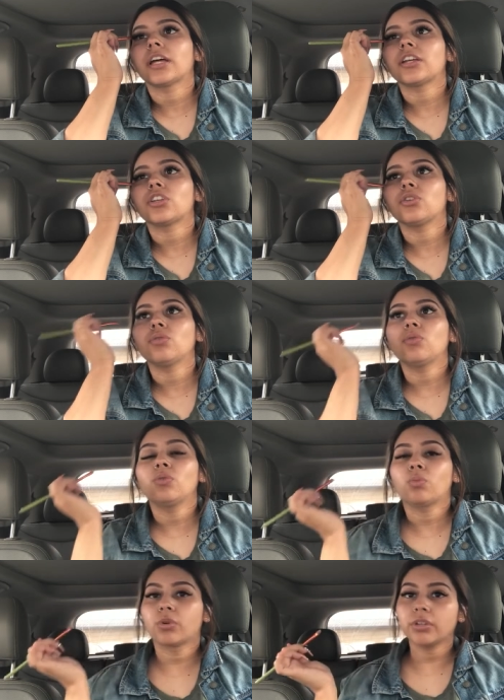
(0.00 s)
like
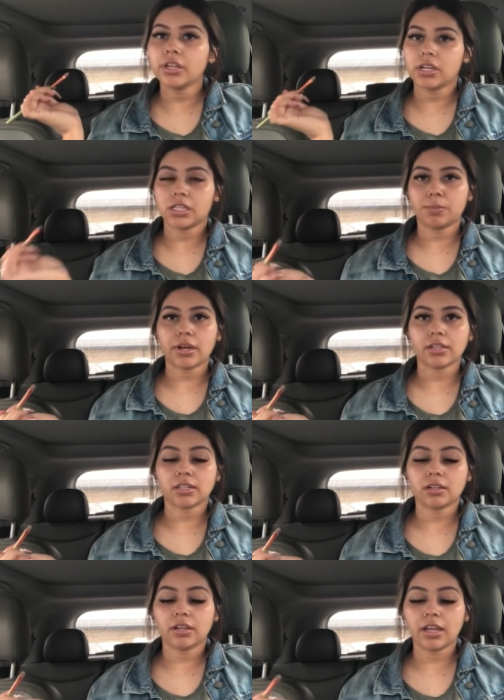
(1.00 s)
you really
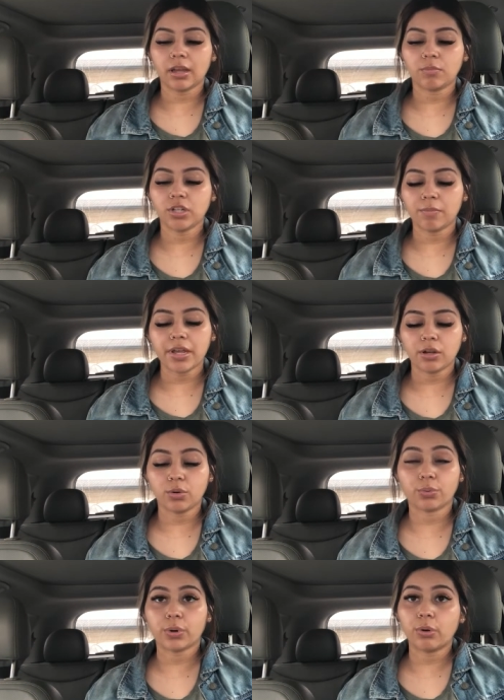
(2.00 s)
expect him to make
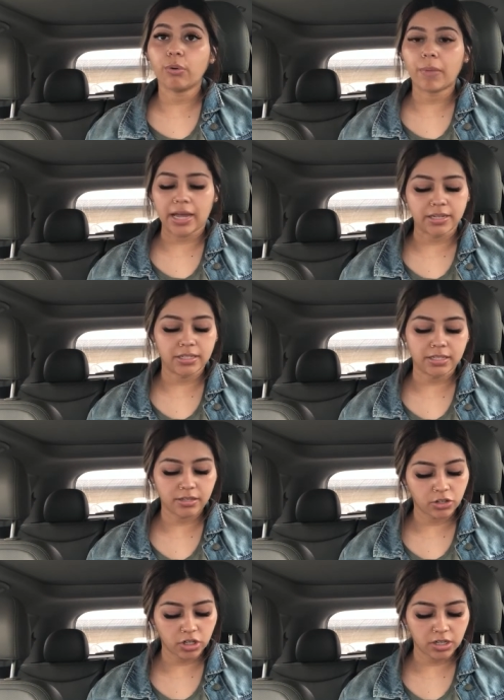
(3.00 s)
grown man
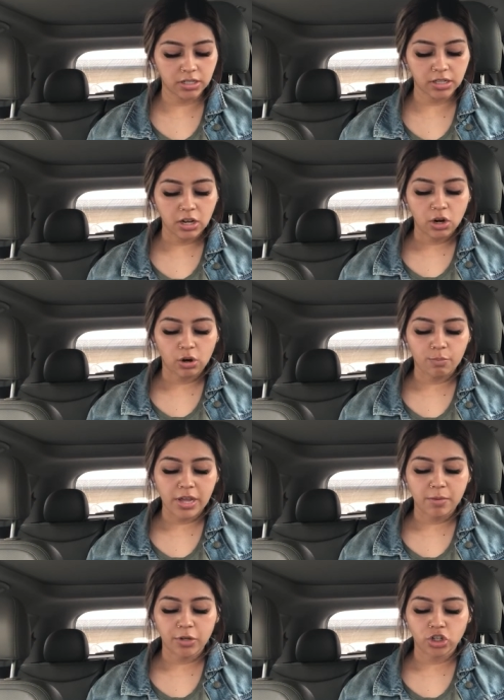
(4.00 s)
decisions or
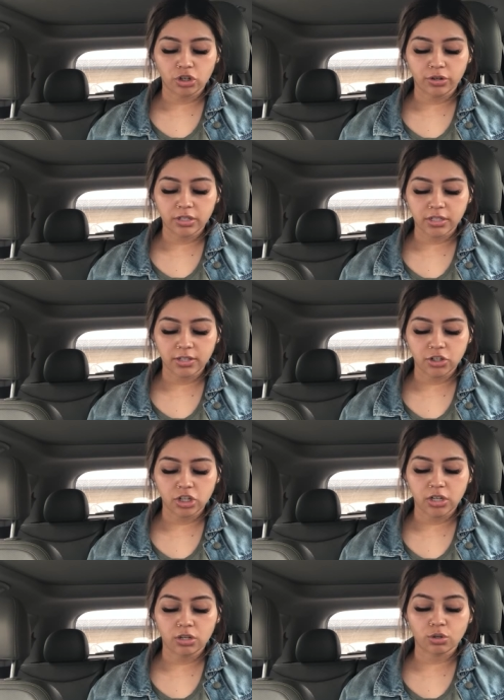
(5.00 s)
make mature
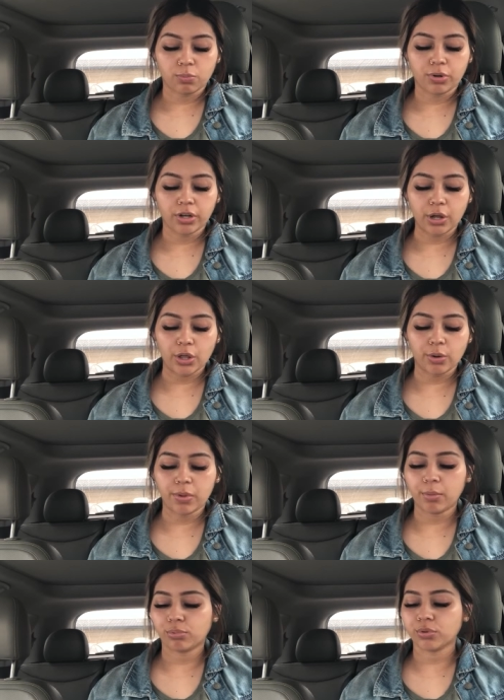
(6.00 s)
decisions or put other
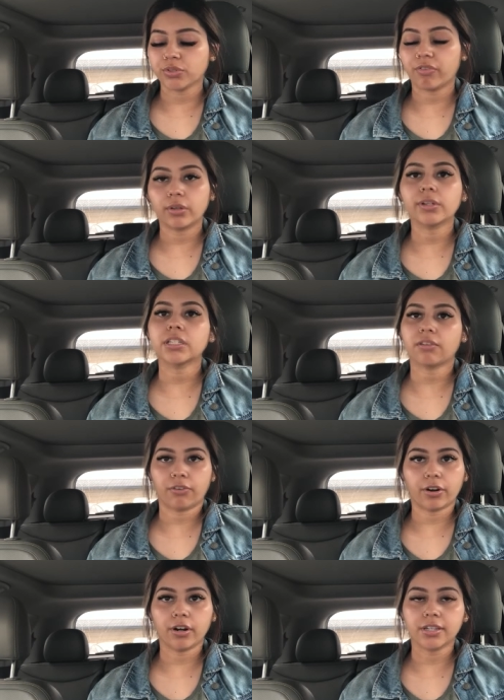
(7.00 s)
people's feelings
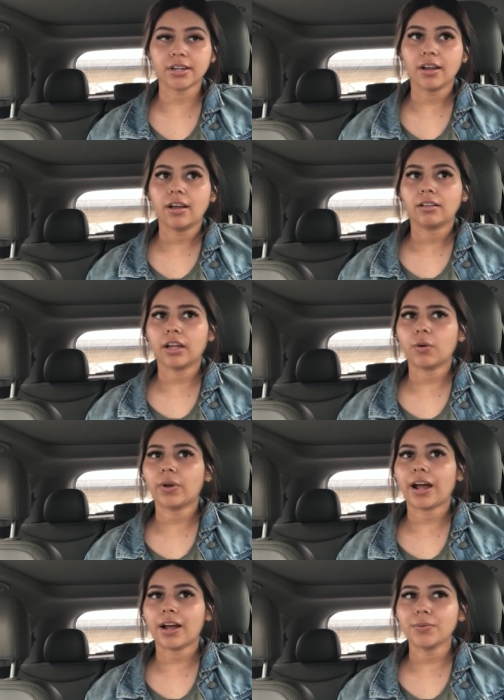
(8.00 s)
first like
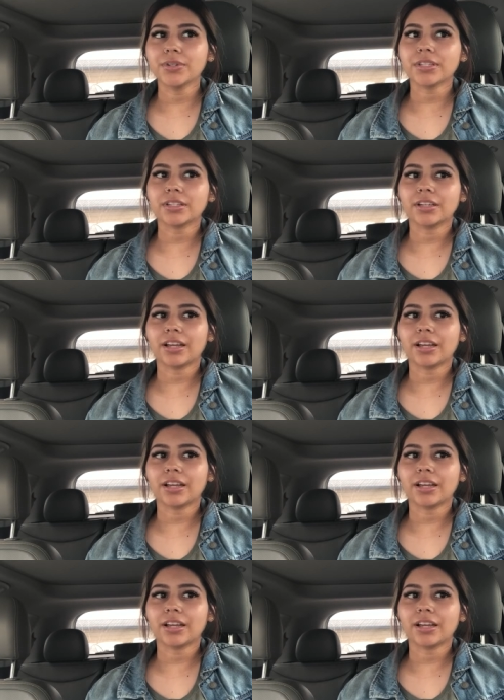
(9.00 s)
when i was